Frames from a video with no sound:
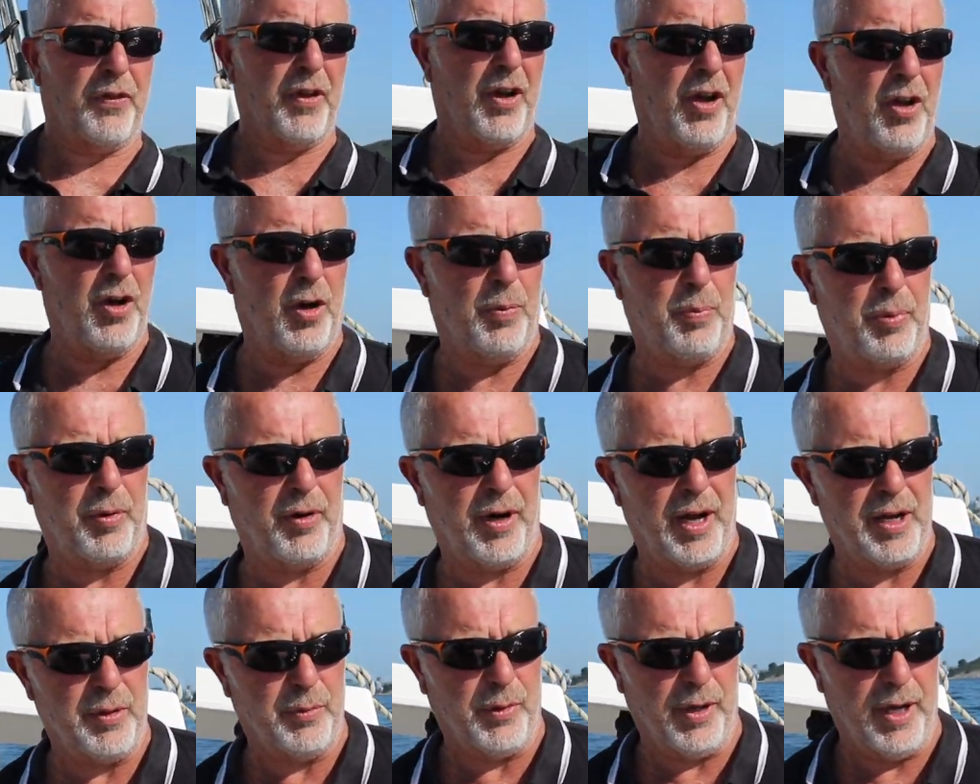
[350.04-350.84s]
that I
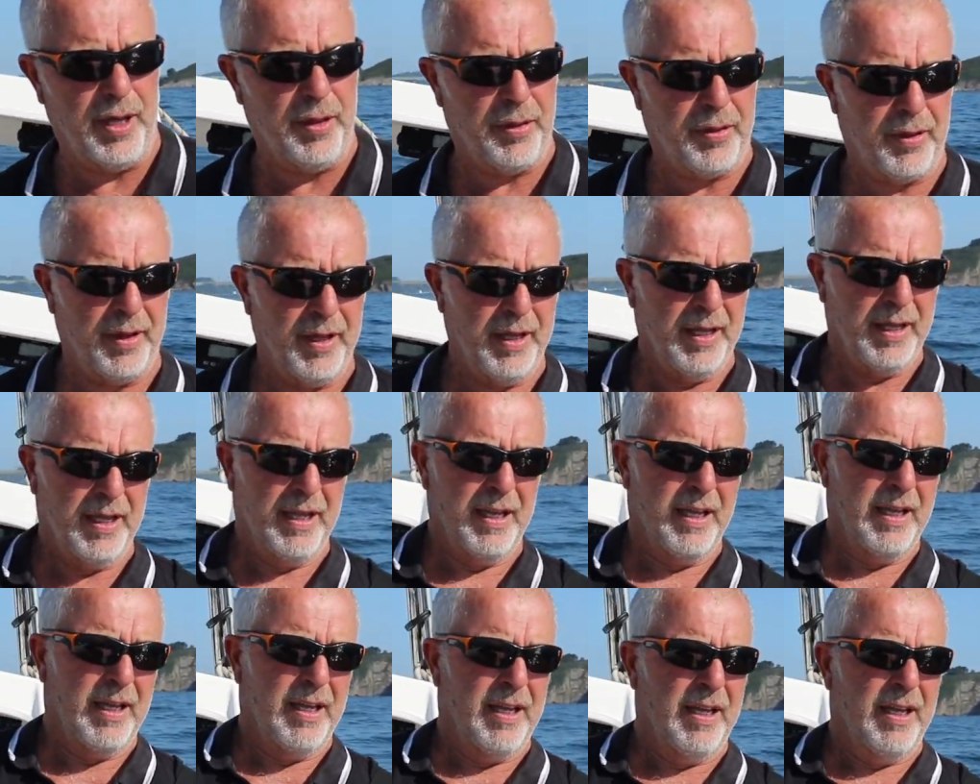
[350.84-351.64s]
operate with.
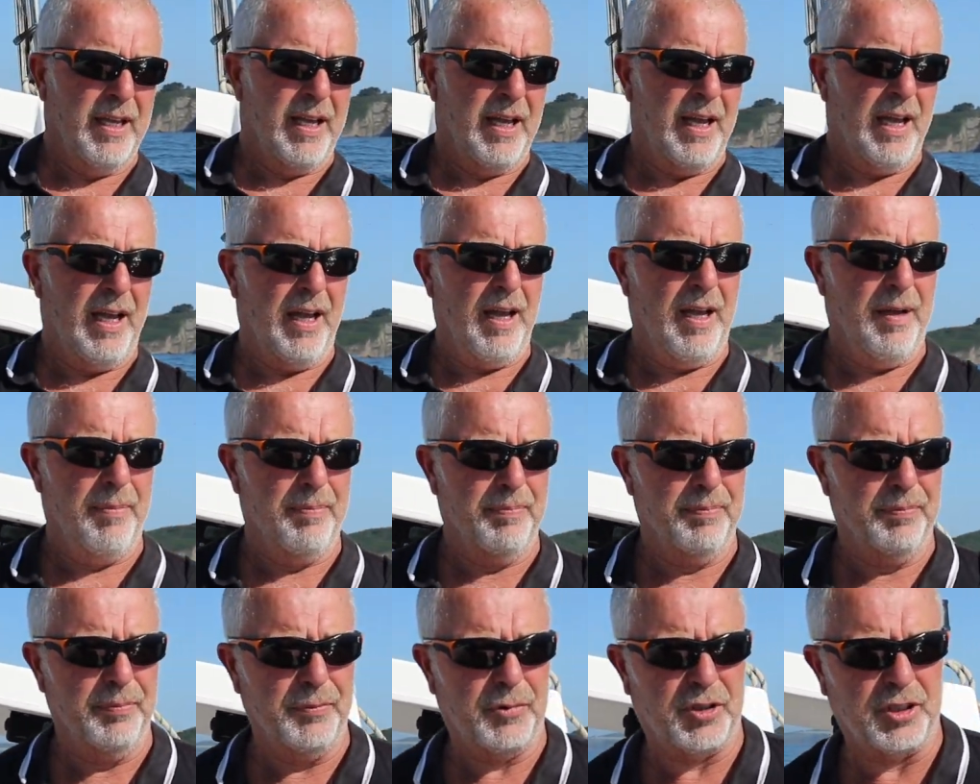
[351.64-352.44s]

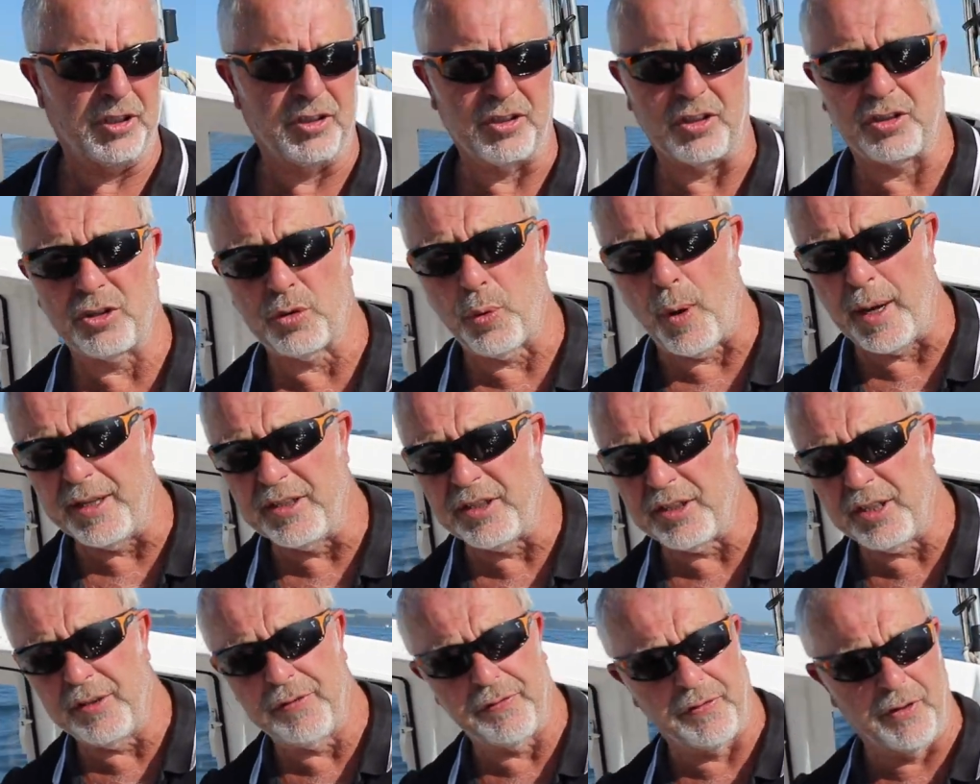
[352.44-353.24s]
She's a
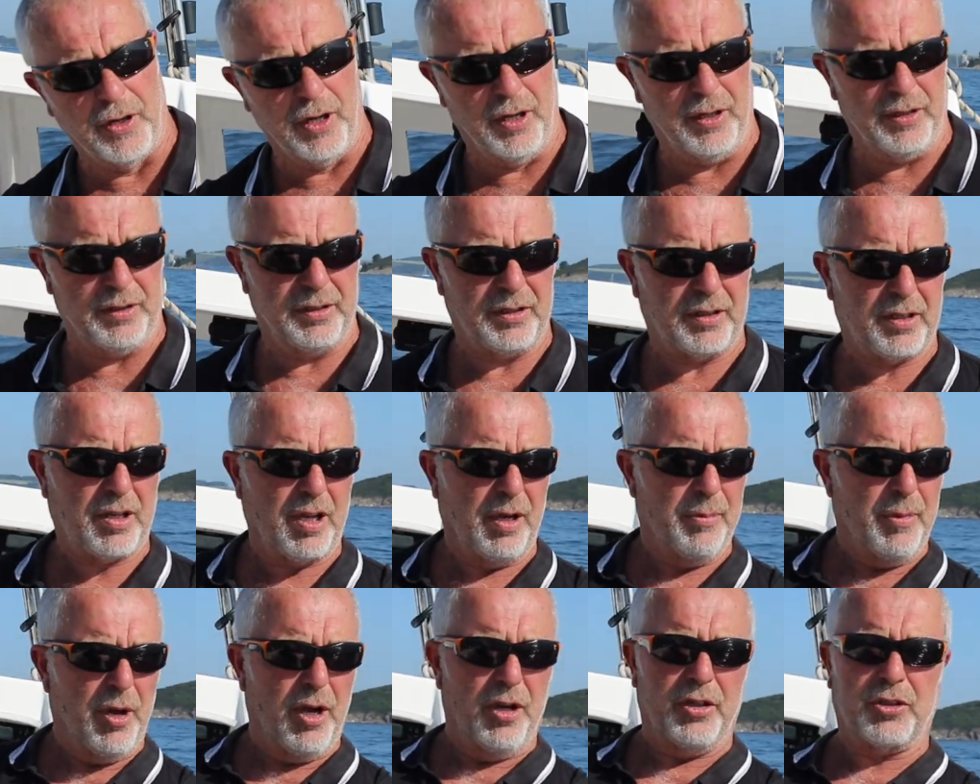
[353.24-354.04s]
20-foot
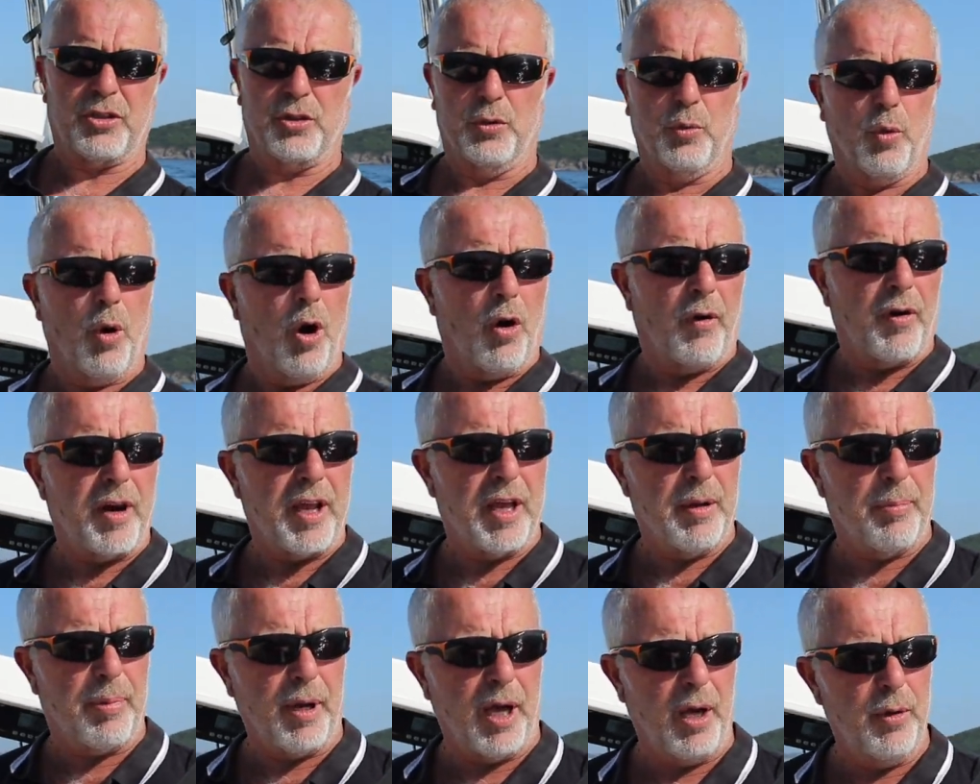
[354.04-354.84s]
commercial
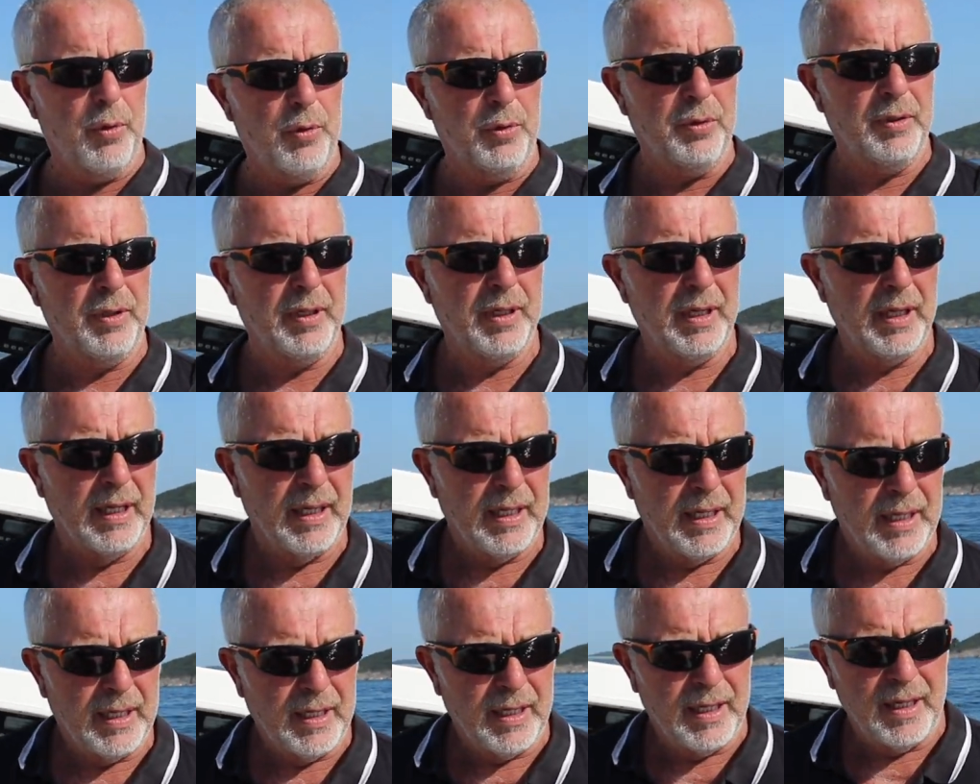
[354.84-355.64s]
warrior boat.
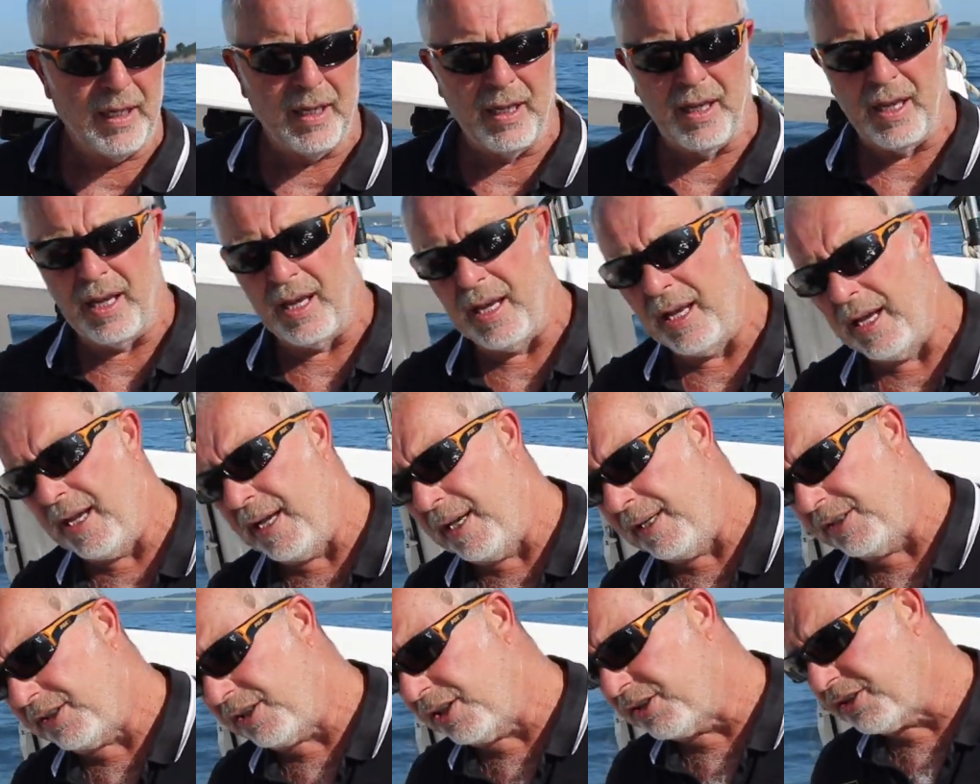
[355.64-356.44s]

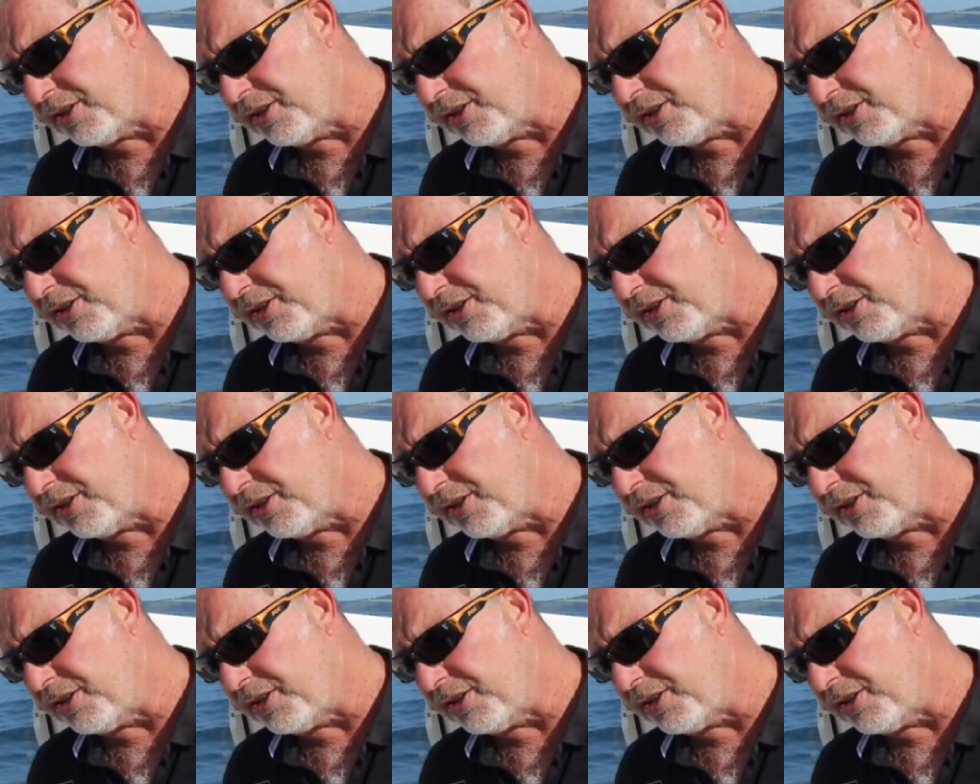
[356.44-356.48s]
It's a